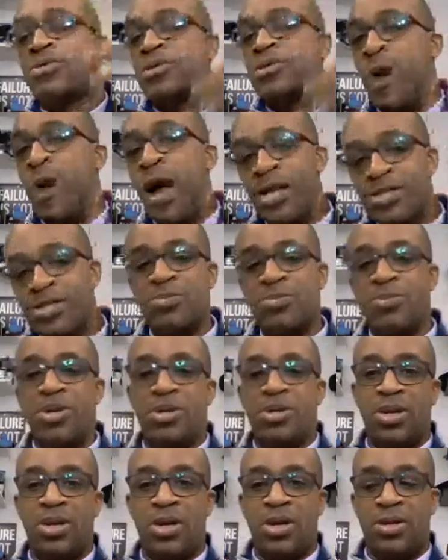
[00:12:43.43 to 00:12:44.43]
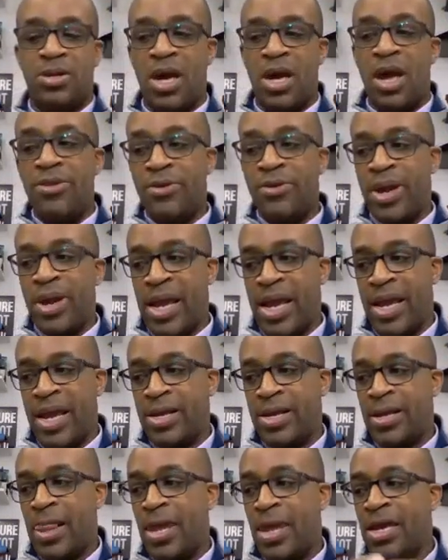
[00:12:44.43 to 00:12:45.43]
Responsibility, on the other
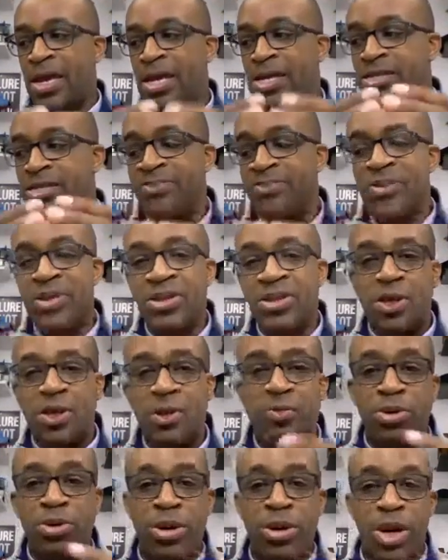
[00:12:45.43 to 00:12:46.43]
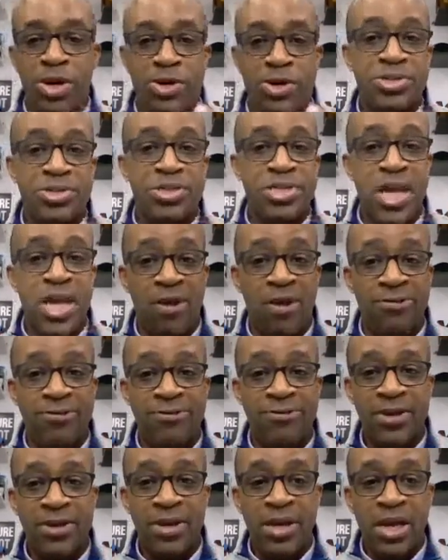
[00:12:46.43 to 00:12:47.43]
hand, is something that you put on
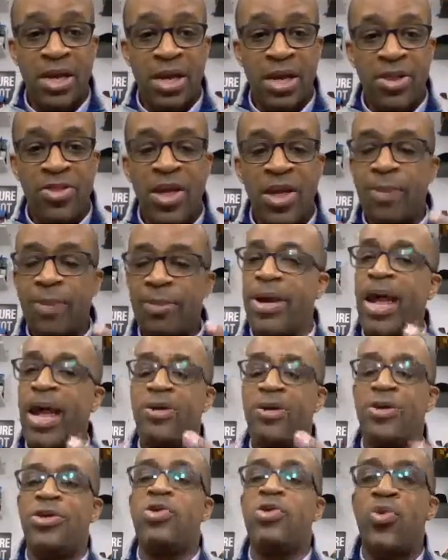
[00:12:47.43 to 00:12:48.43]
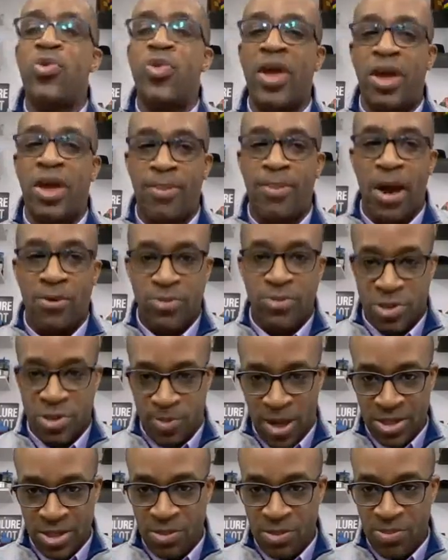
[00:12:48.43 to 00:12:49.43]
yourself. Think about how you think about
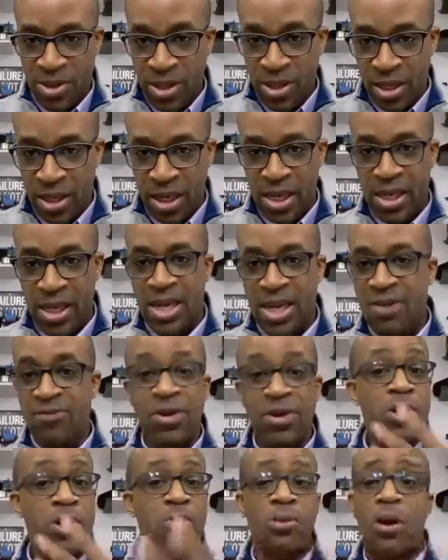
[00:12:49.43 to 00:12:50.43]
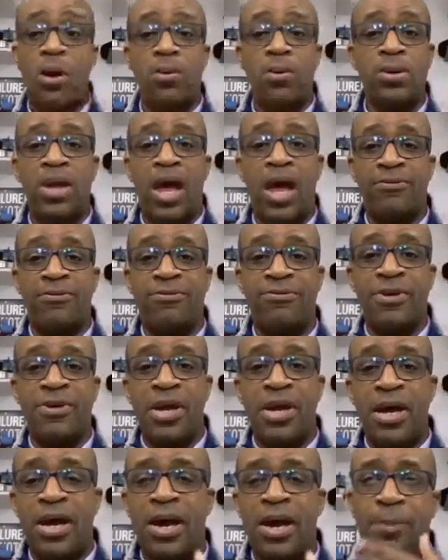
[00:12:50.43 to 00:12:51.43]
responsibility, even in your own
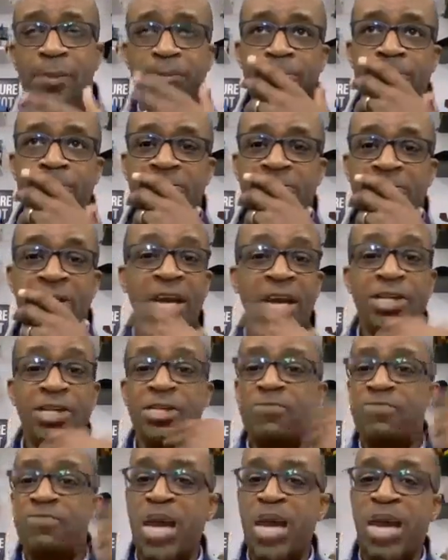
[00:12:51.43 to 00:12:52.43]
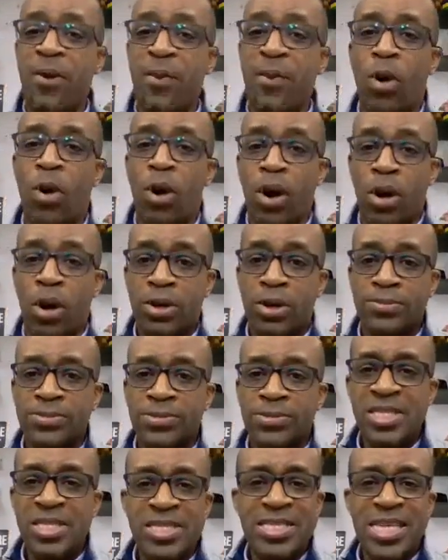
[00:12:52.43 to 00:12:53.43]
life. Forget just being at
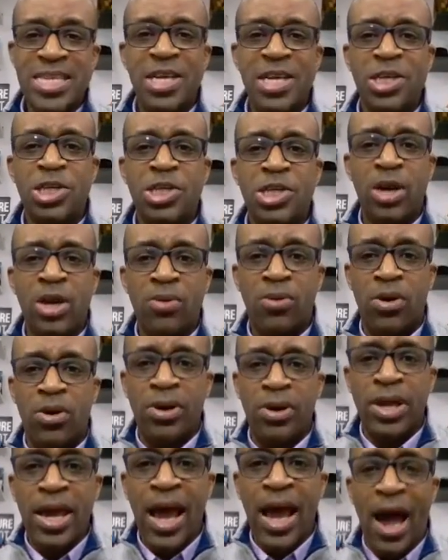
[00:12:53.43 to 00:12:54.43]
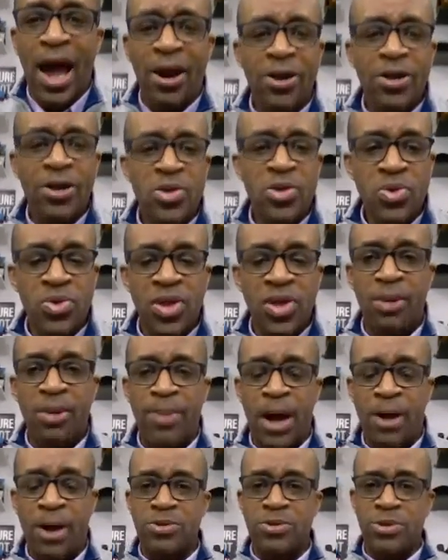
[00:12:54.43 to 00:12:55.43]
work, just in general. How do you
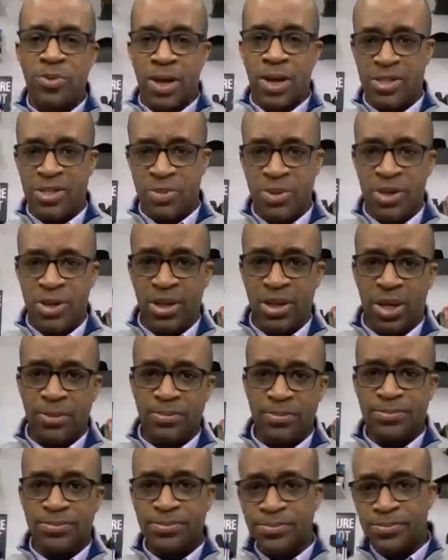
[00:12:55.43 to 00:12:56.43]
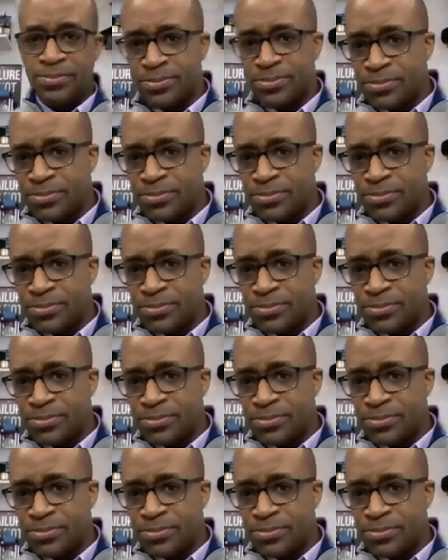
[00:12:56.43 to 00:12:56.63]
think about responsibility?